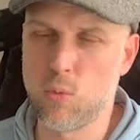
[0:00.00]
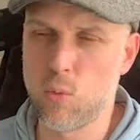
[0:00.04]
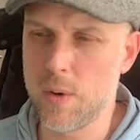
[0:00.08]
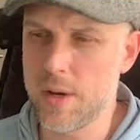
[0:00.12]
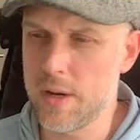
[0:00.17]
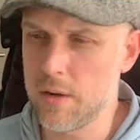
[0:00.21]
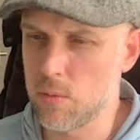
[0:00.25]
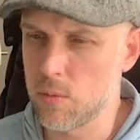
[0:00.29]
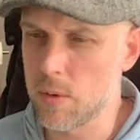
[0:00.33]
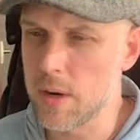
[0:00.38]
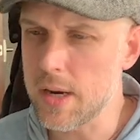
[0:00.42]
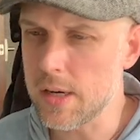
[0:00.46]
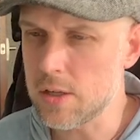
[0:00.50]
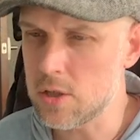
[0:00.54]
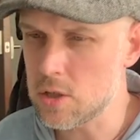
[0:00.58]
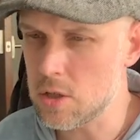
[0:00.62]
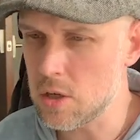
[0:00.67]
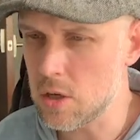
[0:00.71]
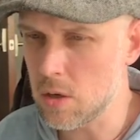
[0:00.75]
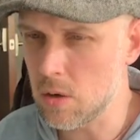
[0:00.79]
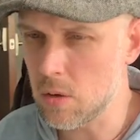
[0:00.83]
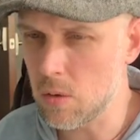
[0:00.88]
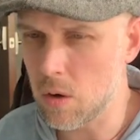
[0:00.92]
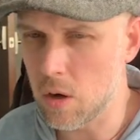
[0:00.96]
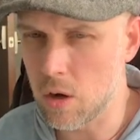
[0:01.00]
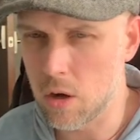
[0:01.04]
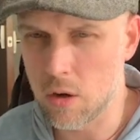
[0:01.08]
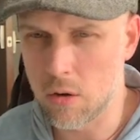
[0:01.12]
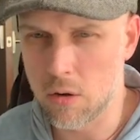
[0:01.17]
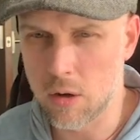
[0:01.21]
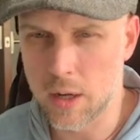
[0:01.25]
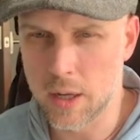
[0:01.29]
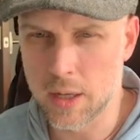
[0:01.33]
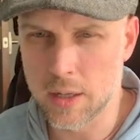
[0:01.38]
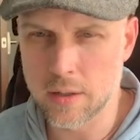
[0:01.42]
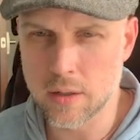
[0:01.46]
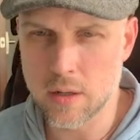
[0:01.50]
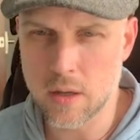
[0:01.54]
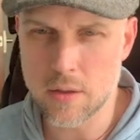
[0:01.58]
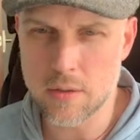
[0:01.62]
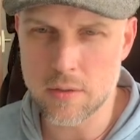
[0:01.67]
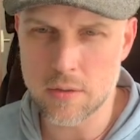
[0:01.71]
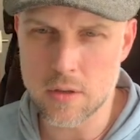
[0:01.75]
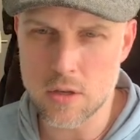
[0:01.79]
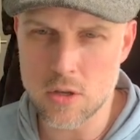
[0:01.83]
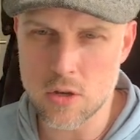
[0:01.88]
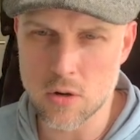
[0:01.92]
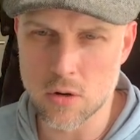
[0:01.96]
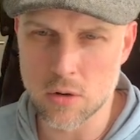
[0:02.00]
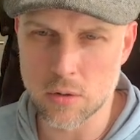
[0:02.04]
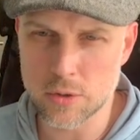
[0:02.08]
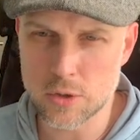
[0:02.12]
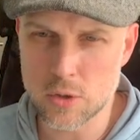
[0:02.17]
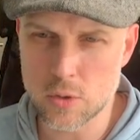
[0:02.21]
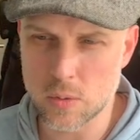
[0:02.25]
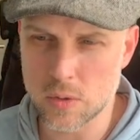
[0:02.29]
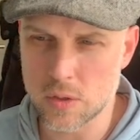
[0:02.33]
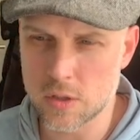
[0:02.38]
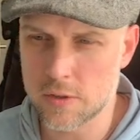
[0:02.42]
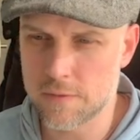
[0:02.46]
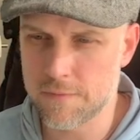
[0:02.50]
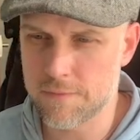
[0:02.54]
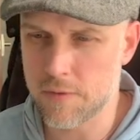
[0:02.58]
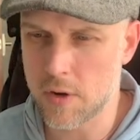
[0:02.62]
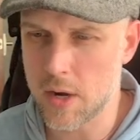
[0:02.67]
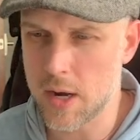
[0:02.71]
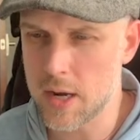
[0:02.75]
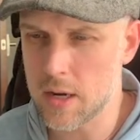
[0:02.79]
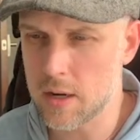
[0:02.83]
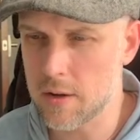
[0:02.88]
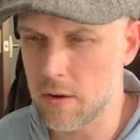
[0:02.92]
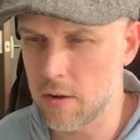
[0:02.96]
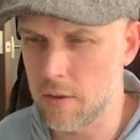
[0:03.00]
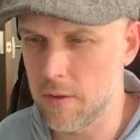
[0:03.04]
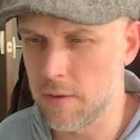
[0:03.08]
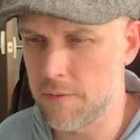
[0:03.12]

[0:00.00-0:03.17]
win ratio on the Euro Swiss franc on a